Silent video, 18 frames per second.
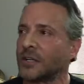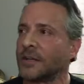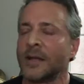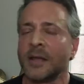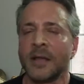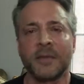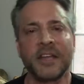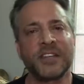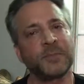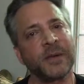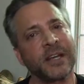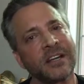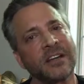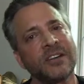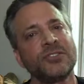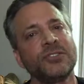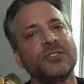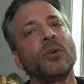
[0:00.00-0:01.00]
it's because
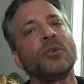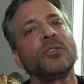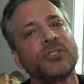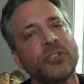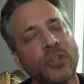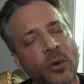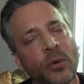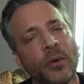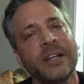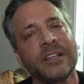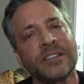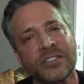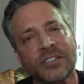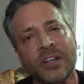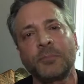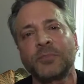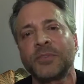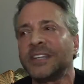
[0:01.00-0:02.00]
you're doing
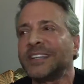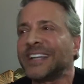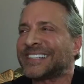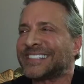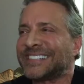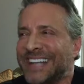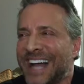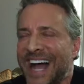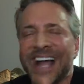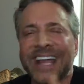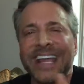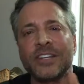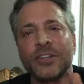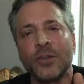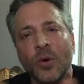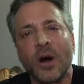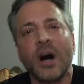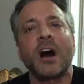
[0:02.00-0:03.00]
something that's knocking you
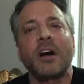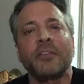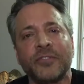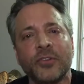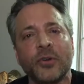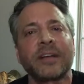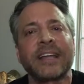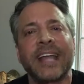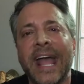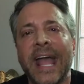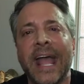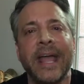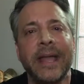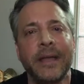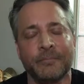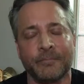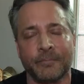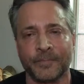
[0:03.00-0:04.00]
off your game.